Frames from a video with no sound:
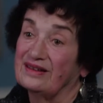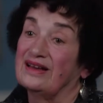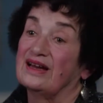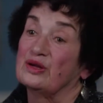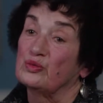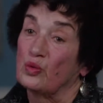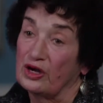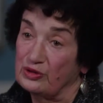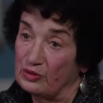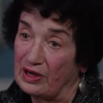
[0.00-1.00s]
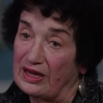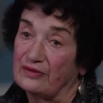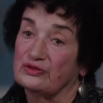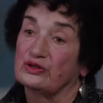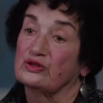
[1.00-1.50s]
and what you
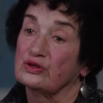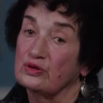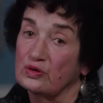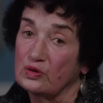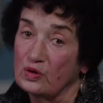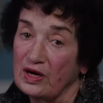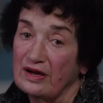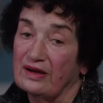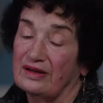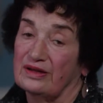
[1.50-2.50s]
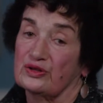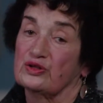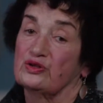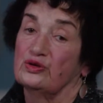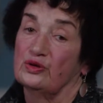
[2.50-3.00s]
have to do
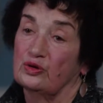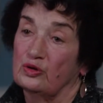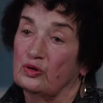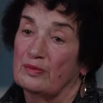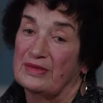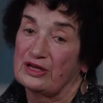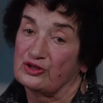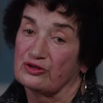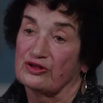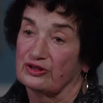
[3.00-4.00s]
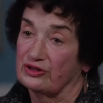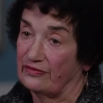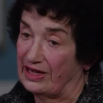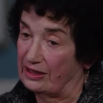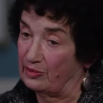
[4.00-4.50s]
is to measure their
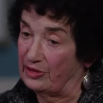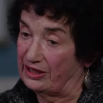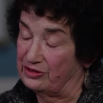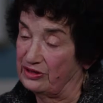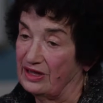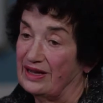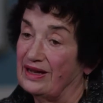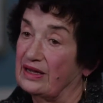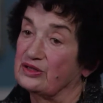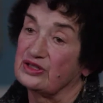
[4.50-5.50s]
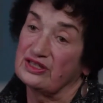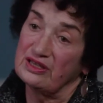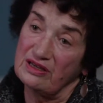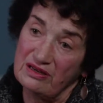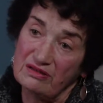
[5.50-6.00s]
development and
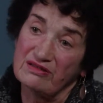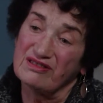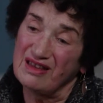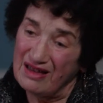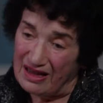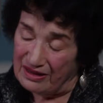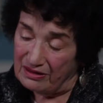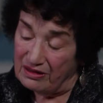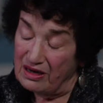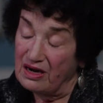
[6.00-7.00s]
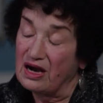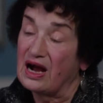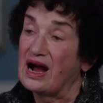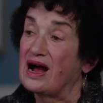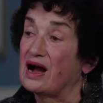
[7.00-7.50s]
see then
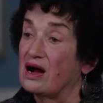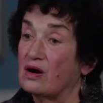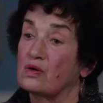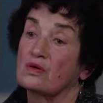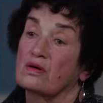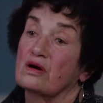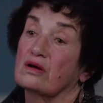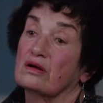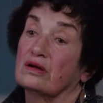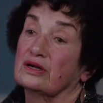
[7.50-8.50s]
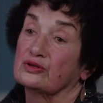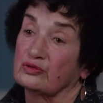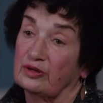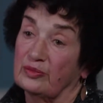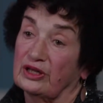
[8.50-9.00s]
how a
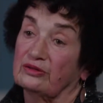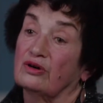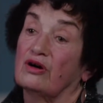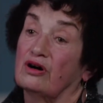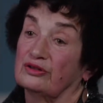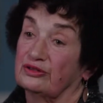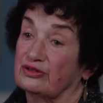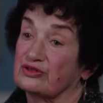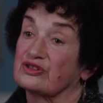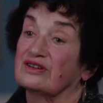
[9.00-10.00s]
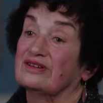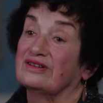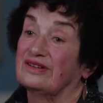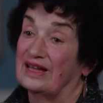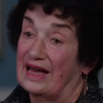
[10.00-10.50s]
treatment alters
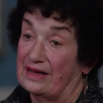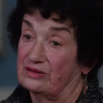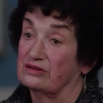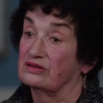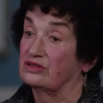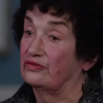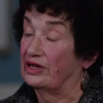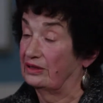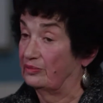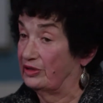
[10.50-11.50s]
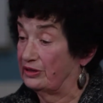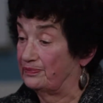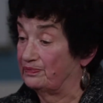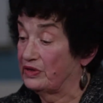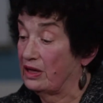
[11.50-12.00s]
that development.
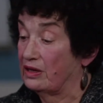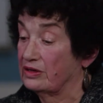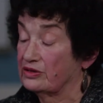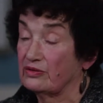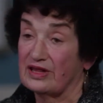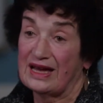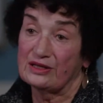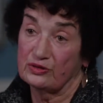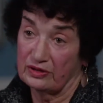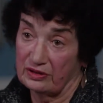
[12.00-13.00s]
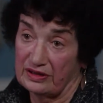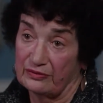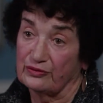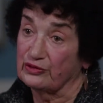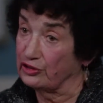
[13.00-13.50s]
So that's
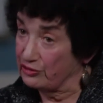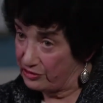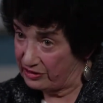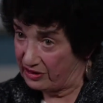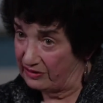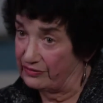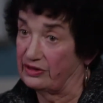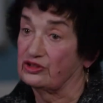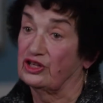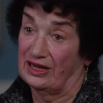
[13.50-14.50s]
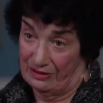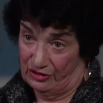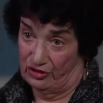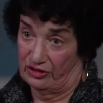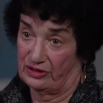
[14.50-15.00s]
the first of the
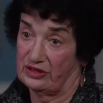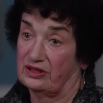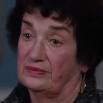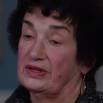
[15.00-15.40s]
challenges.